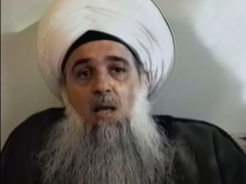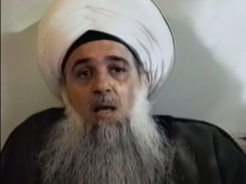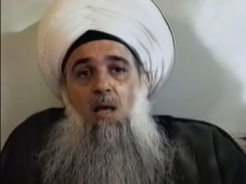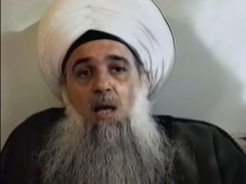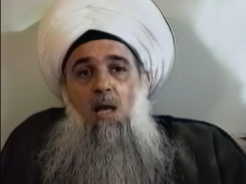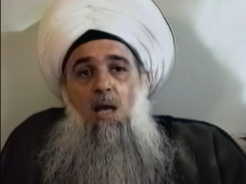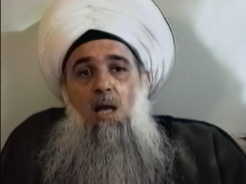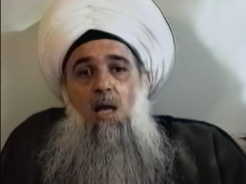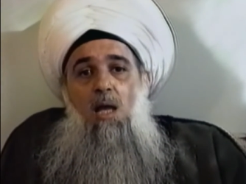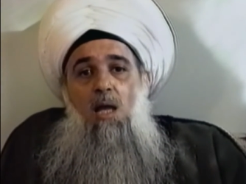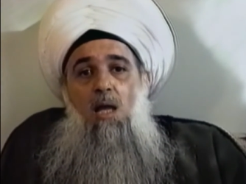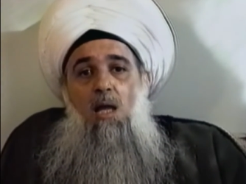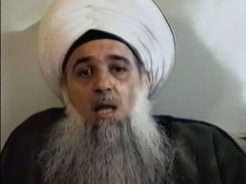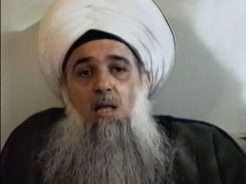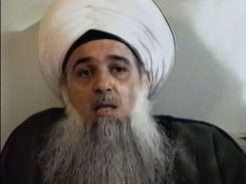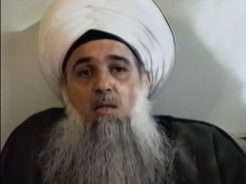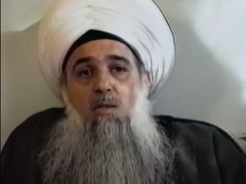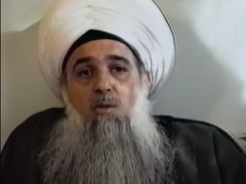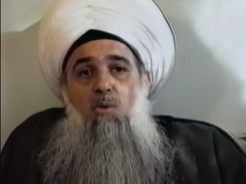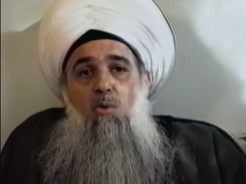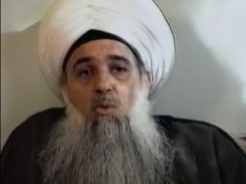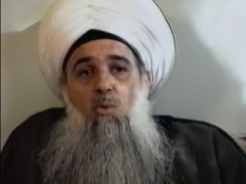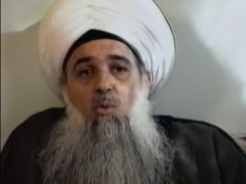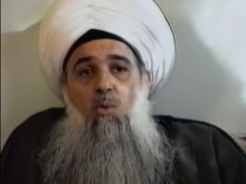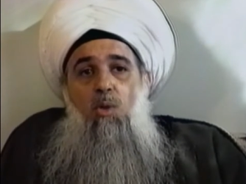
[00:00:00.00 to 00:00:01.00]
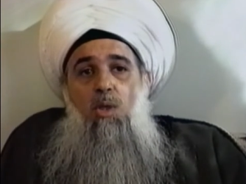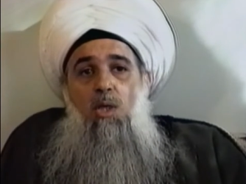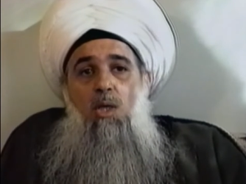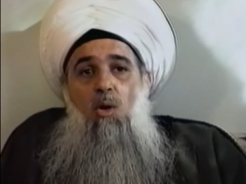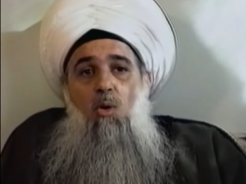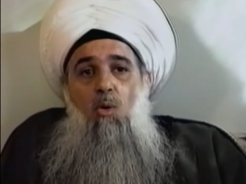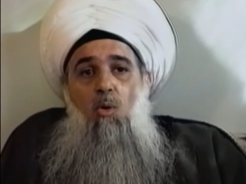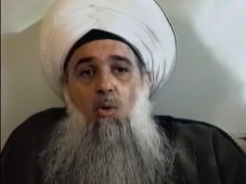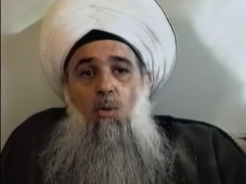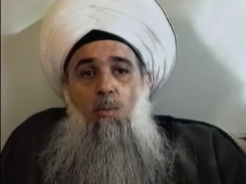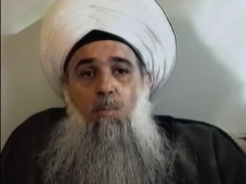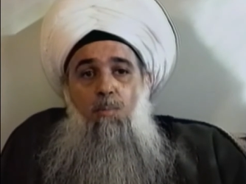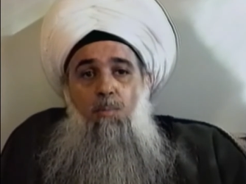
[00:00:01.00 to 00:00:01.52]
And we
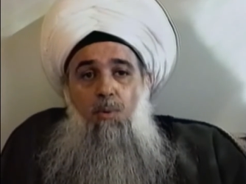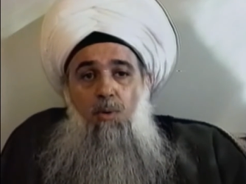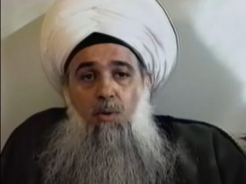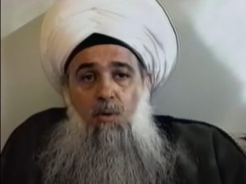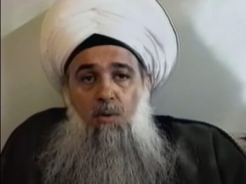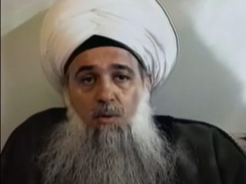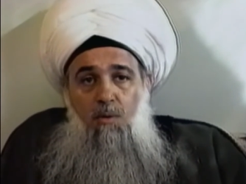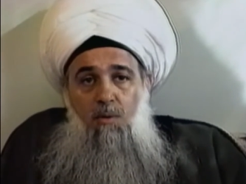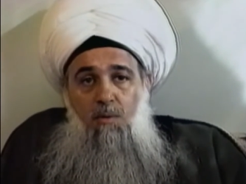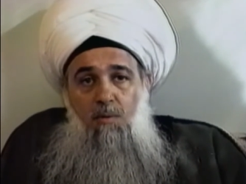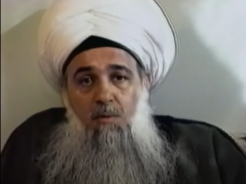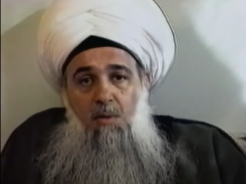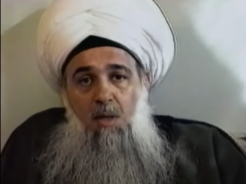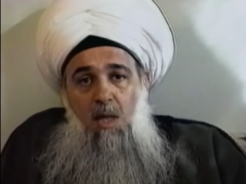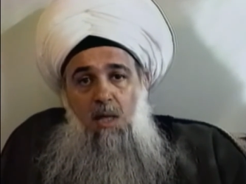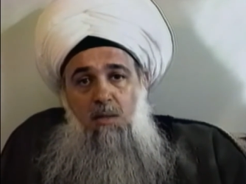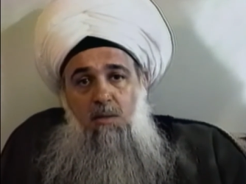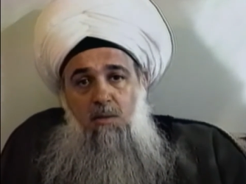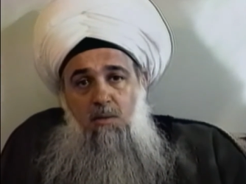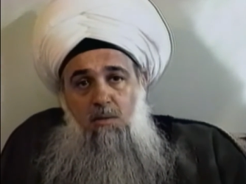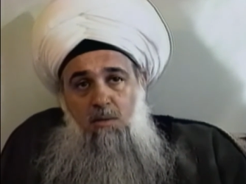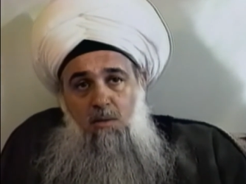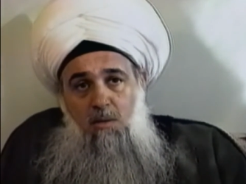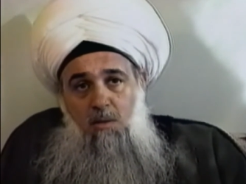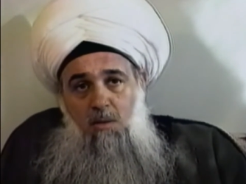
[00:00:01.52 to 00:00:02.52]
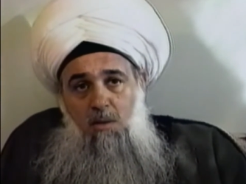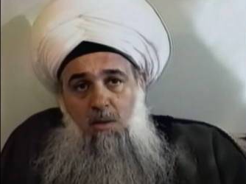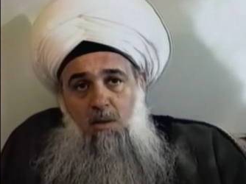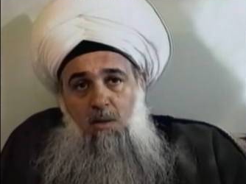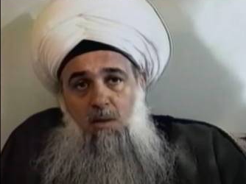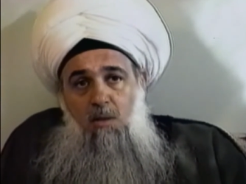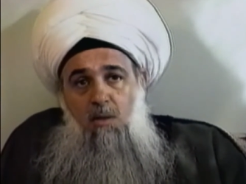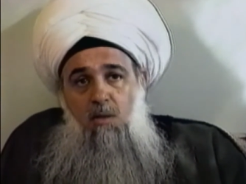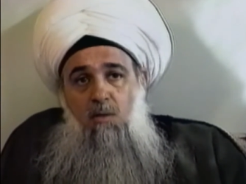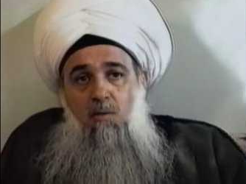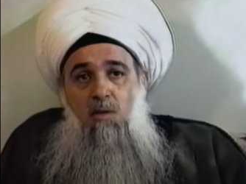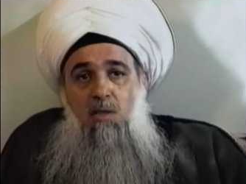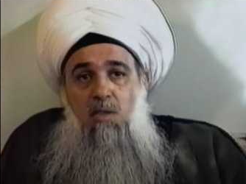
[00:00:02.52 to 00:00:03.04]
hope that
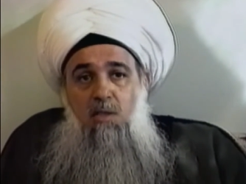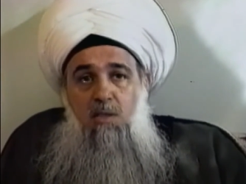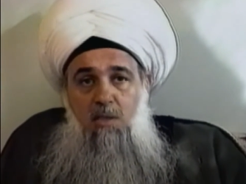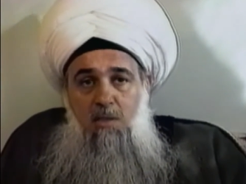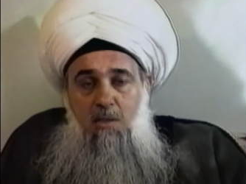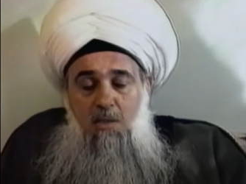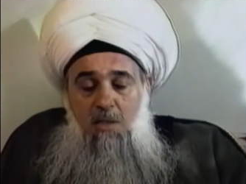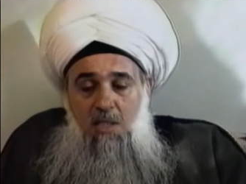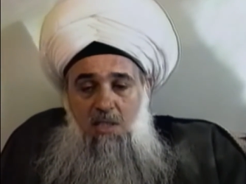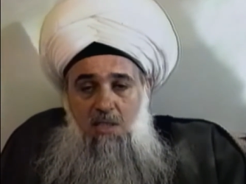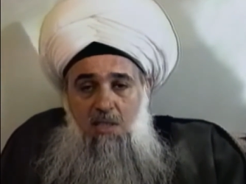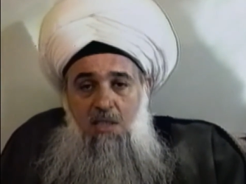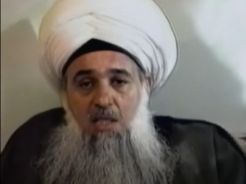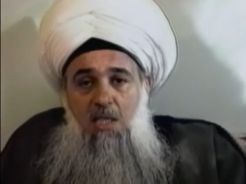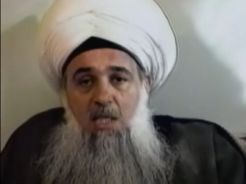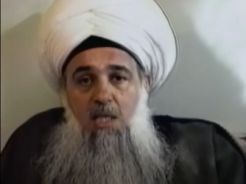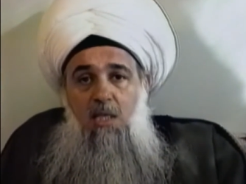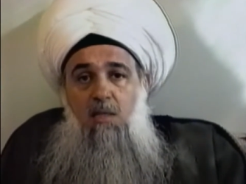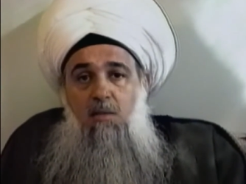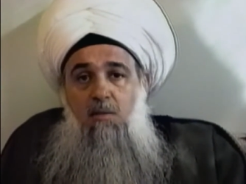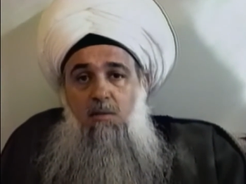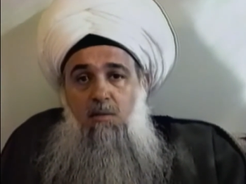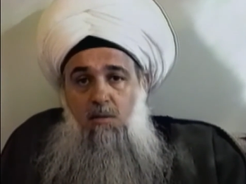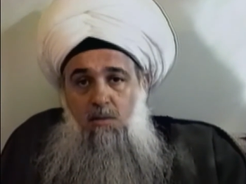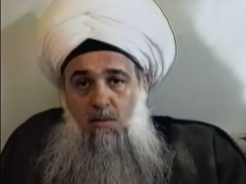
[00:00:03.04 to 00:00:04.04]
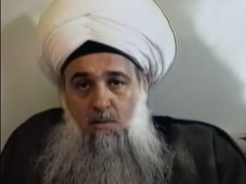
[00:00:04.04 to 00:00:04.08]
this is the seed